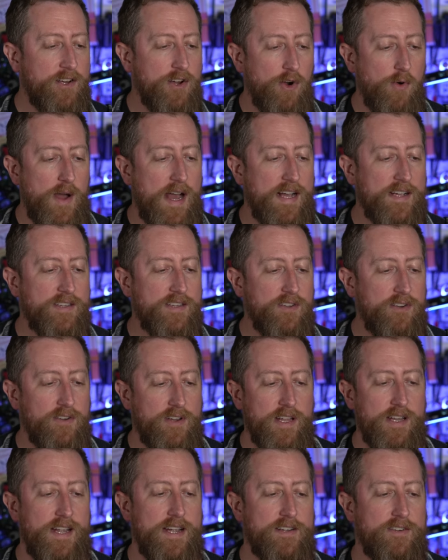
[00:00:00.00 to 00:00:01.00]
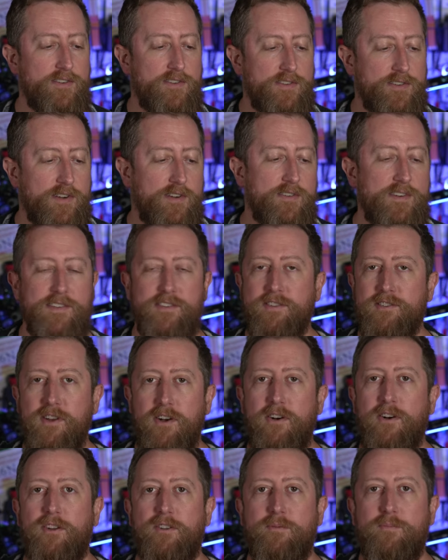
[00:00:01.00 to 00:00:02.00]
coaxial connectors are
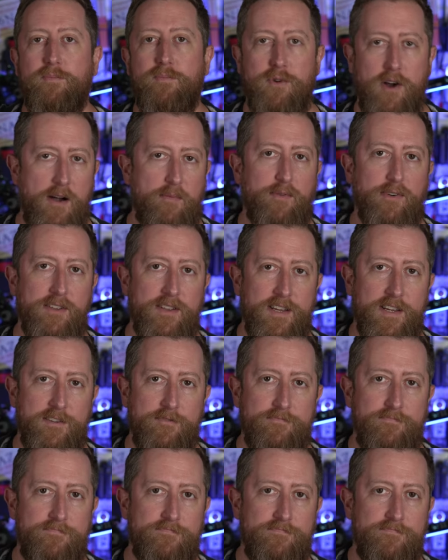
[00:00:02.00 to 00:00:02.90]
installed properly.